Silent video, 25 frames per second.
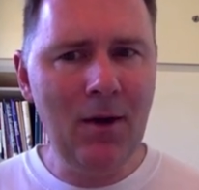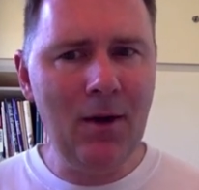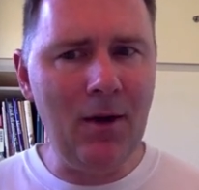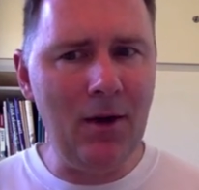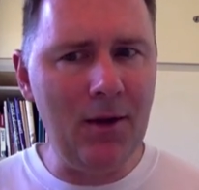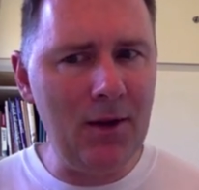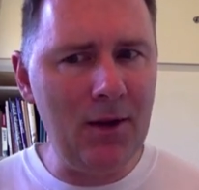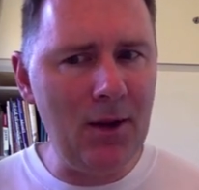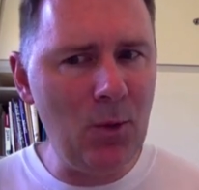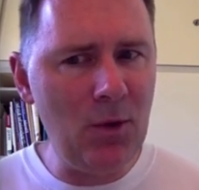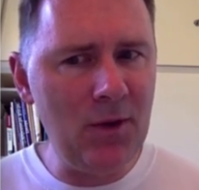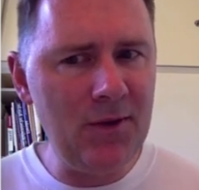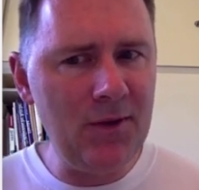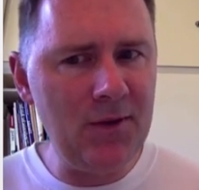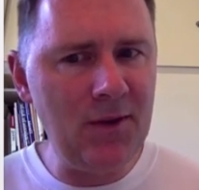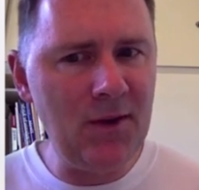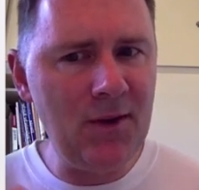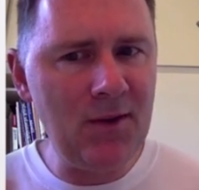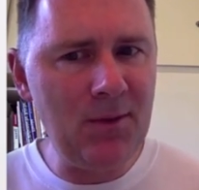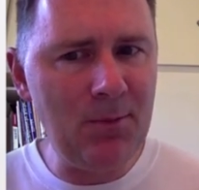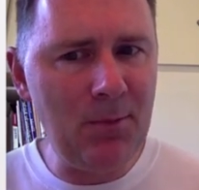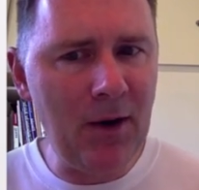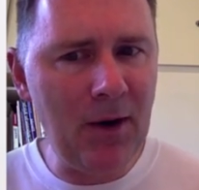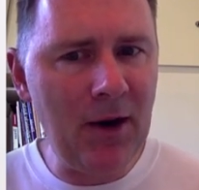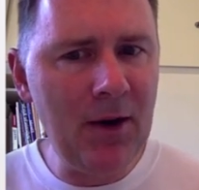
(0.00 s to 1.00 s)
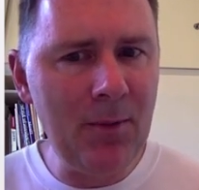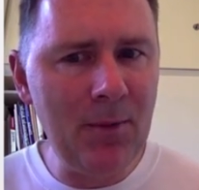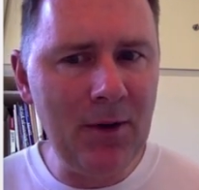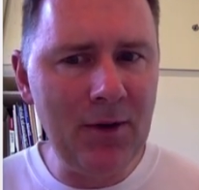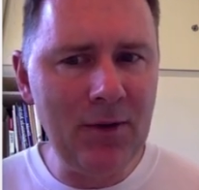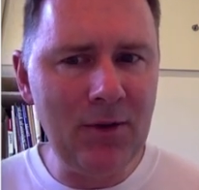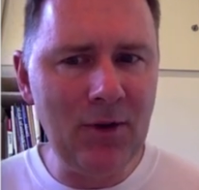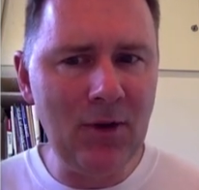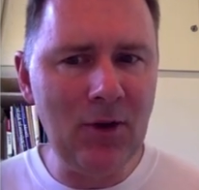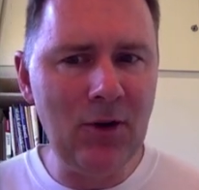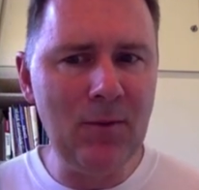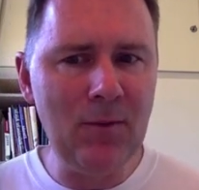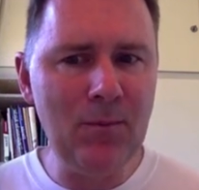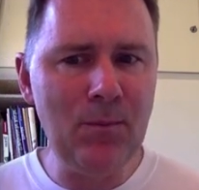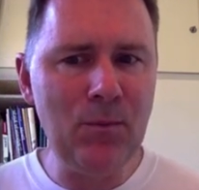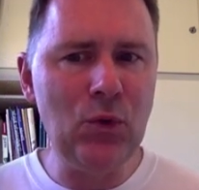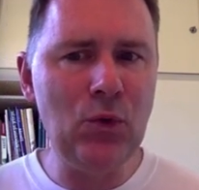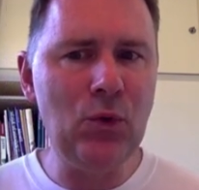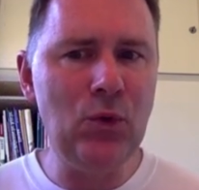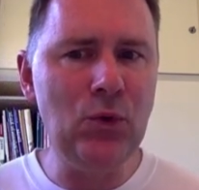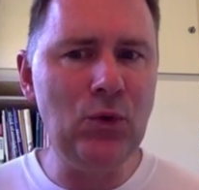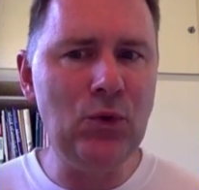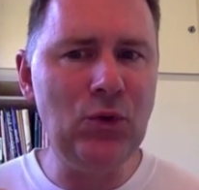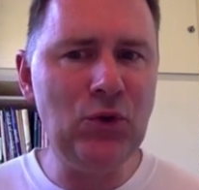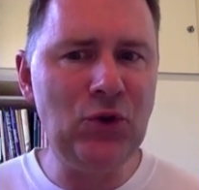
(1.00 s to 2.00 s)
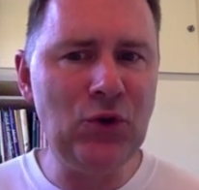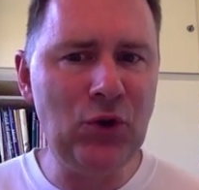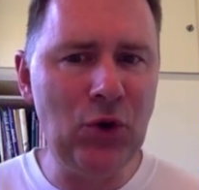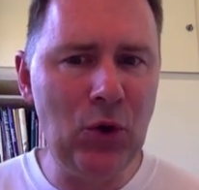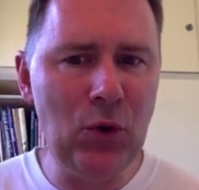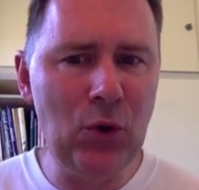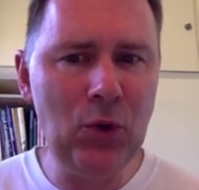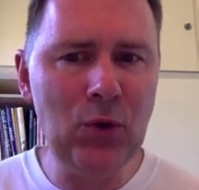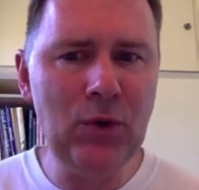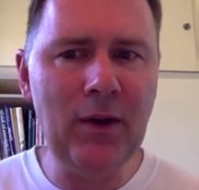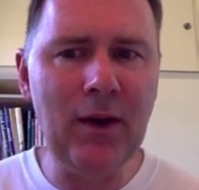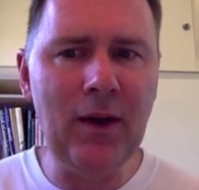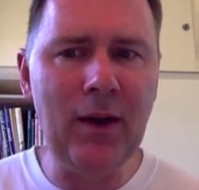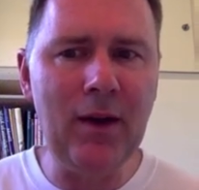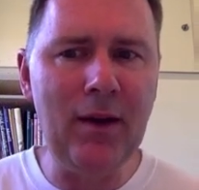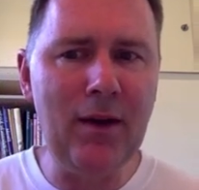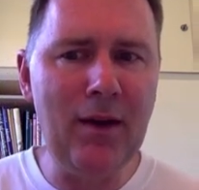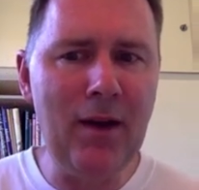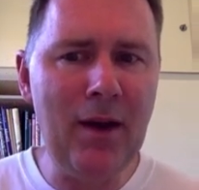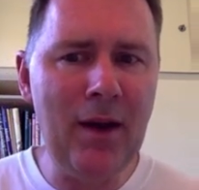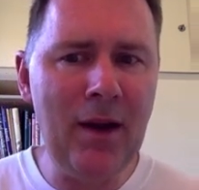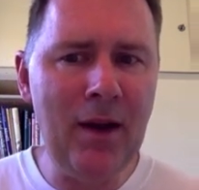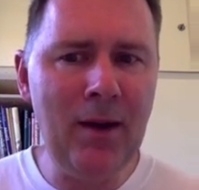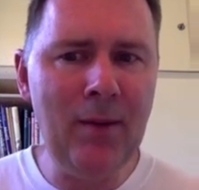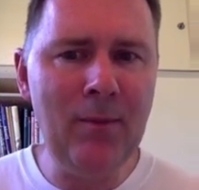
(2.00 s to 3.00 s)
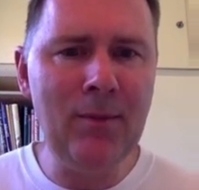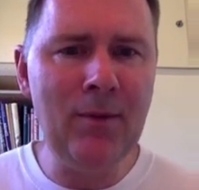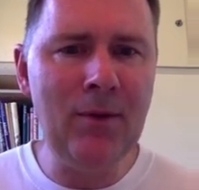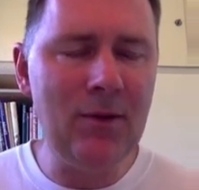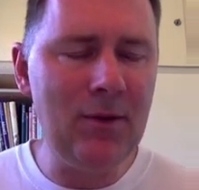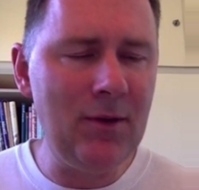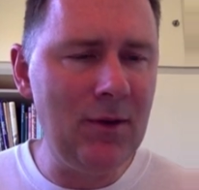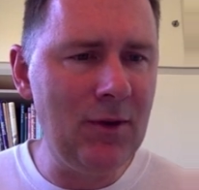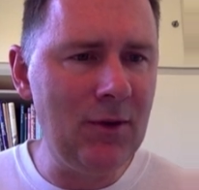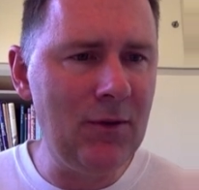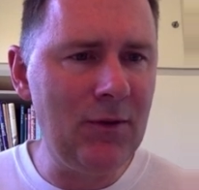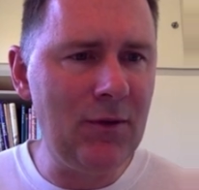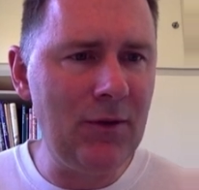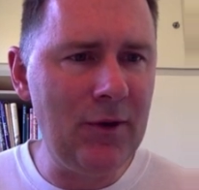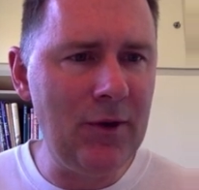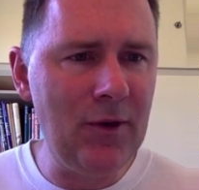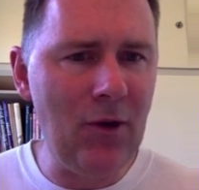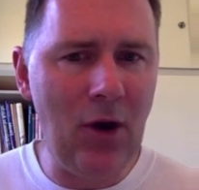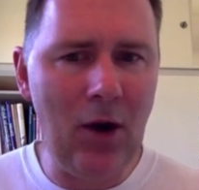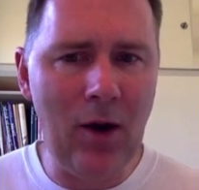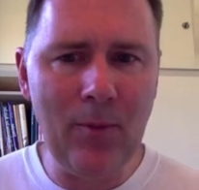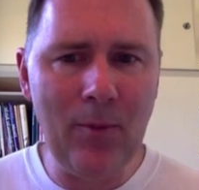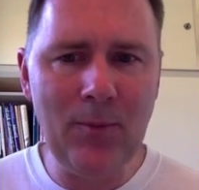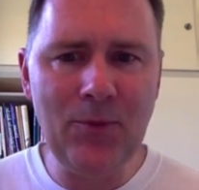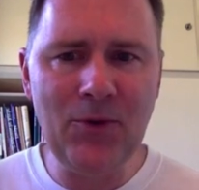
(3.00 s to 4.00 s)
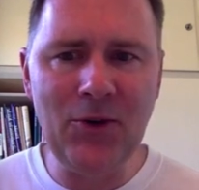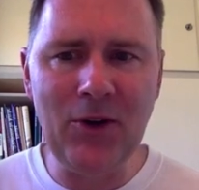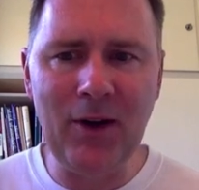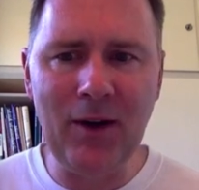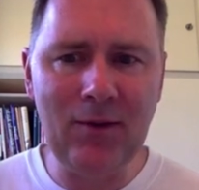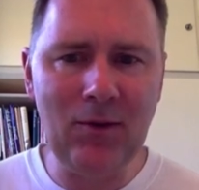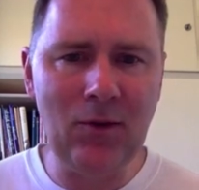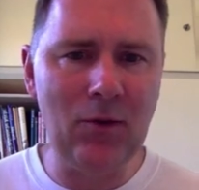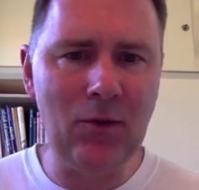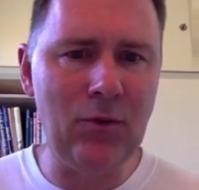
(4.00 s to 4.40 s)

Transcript: and there was an experimenter who showed and named different objects.